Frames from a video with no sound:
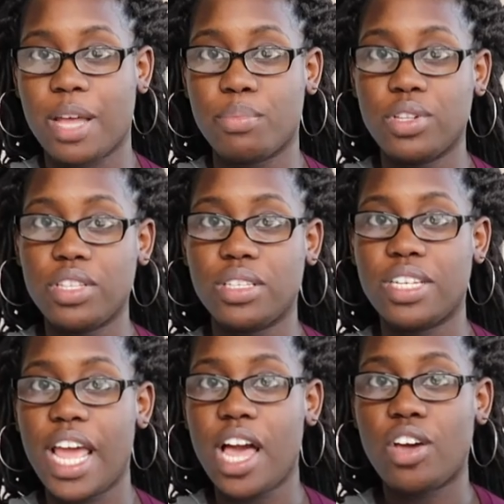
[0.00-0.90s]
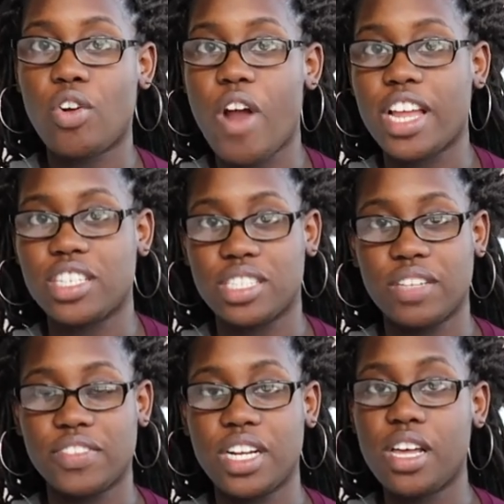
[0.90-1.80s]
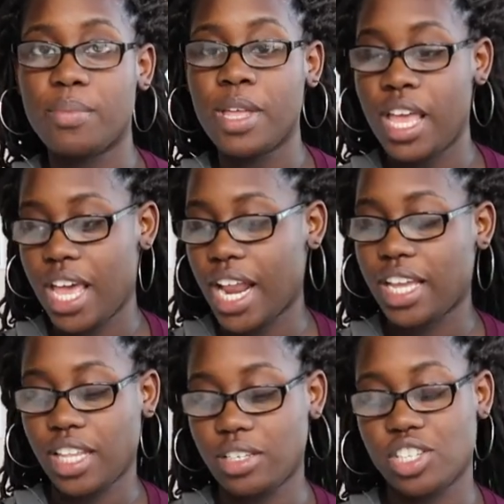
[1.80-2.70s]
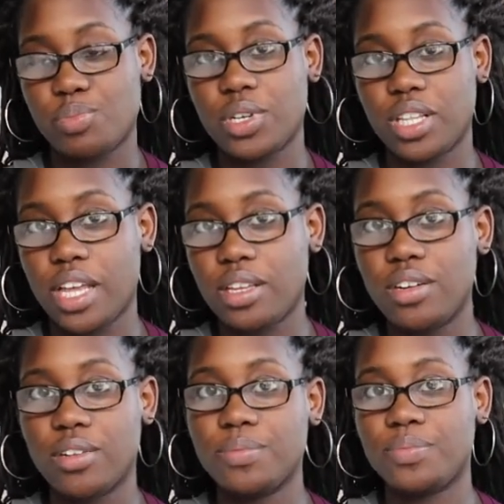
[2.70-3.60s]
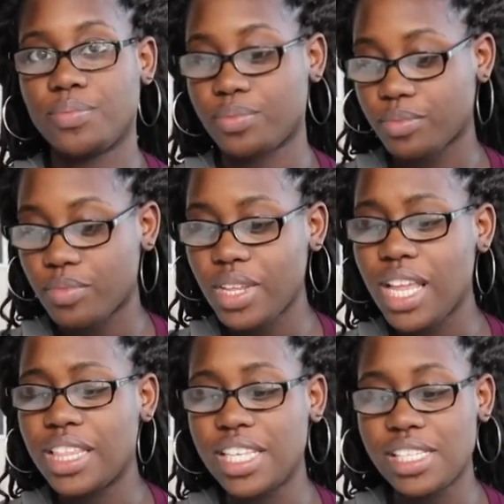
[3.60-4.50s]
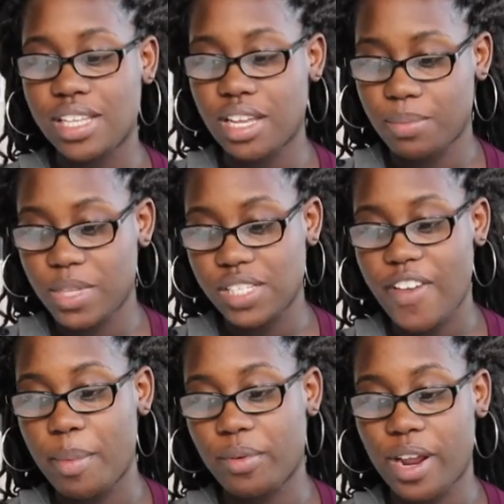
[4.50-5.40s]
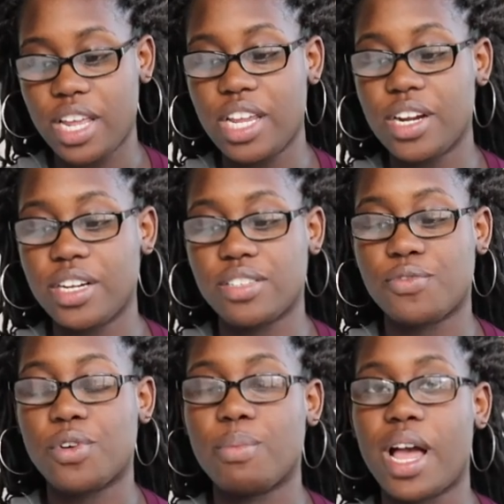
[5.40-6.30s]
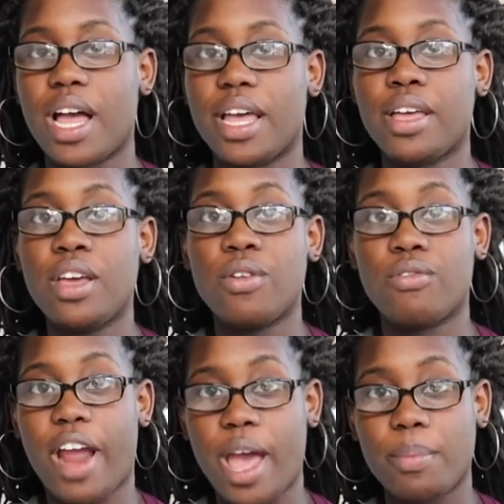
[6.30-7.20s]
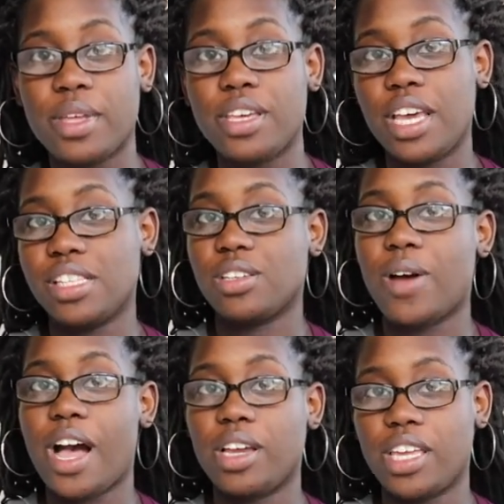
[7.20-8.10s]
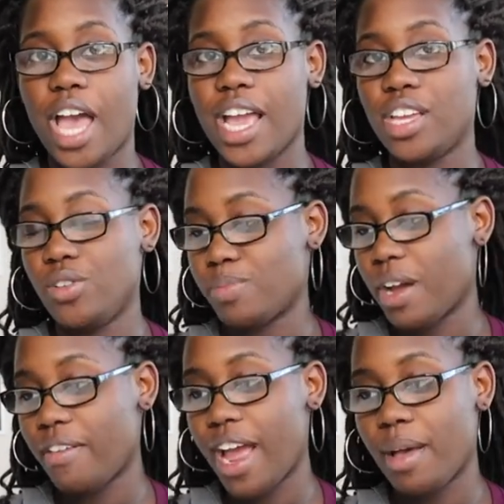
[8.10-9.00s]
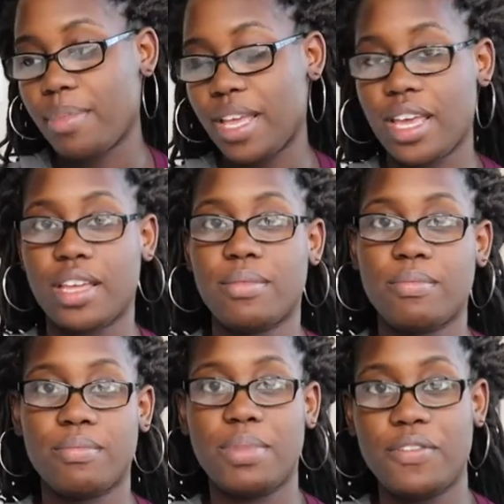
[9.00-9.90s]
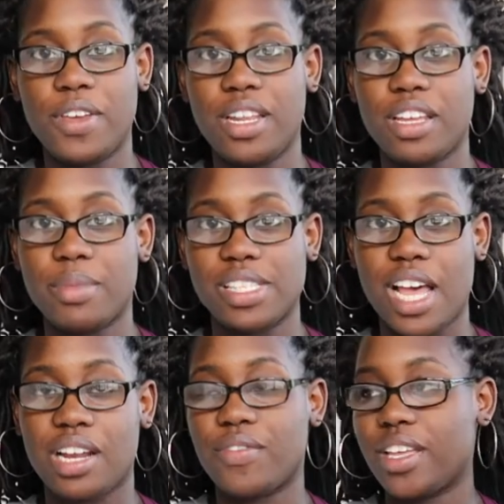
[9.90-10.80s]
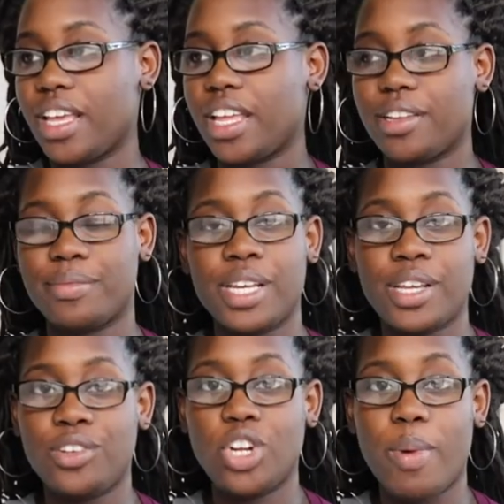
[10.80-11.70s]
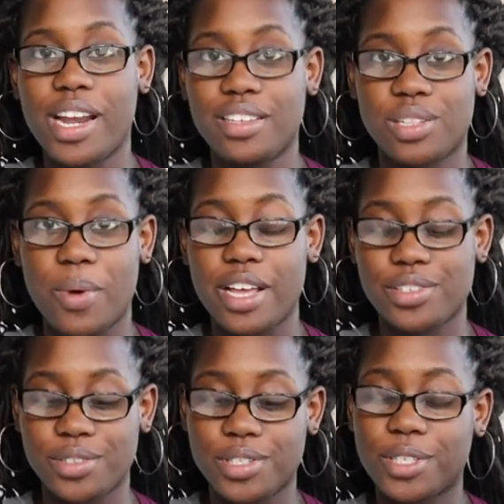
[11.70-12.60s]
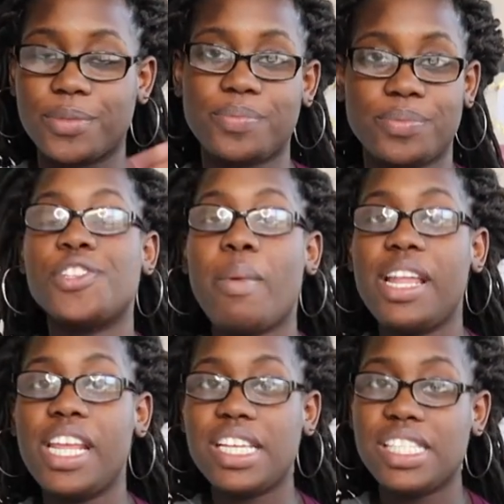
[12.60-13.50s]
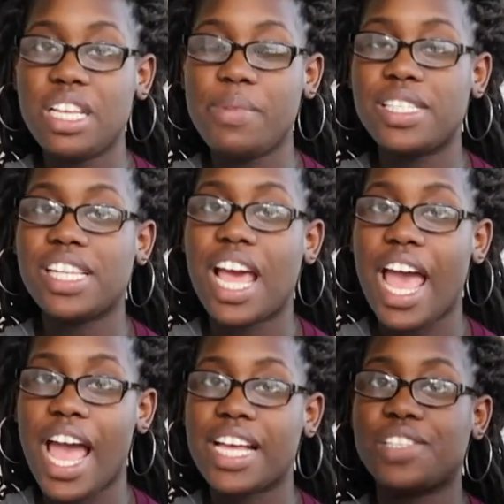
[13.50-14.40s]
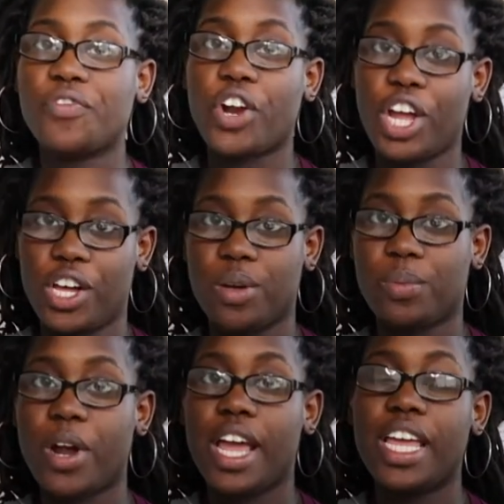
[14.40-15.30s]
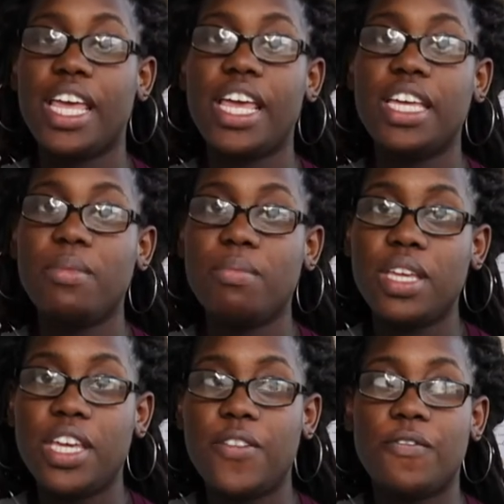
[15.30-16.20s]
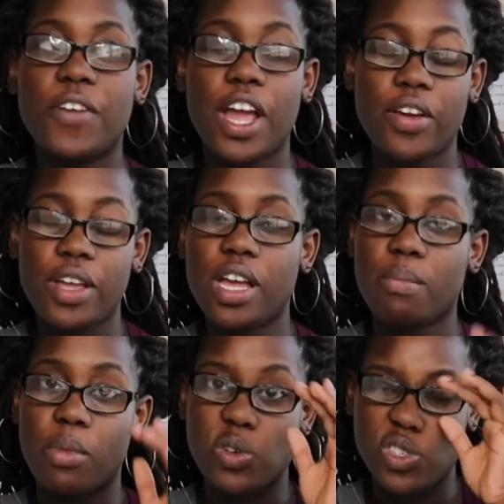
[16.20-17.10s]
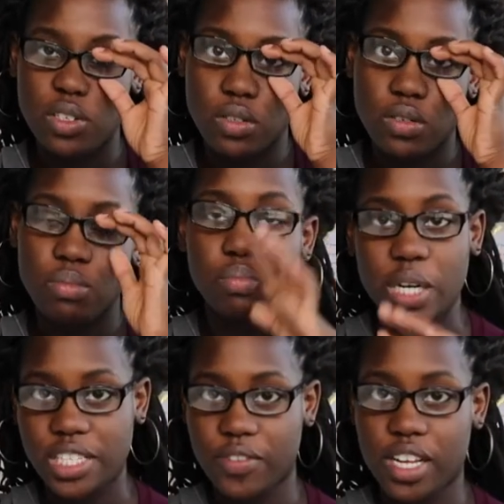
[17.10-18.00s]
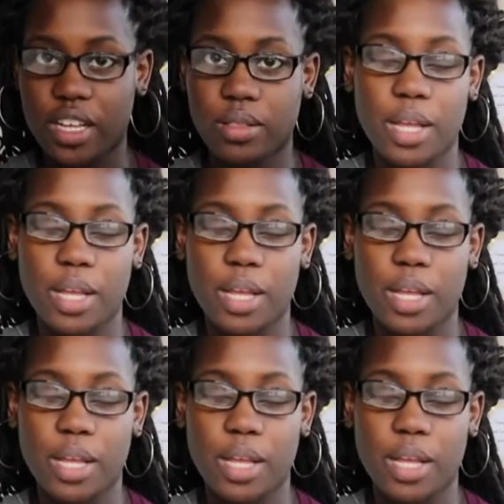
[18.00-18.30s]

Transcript: I can pull it down or I can just lift it up, and I can like just put like, you know, this um this fabric right here is for my wrap, and so I'll, I can use my wrap and be feeding him inside of it, and nobody is the wiser. So so my next tip is to ask for help, right? It can be very emotional, breastfeeding.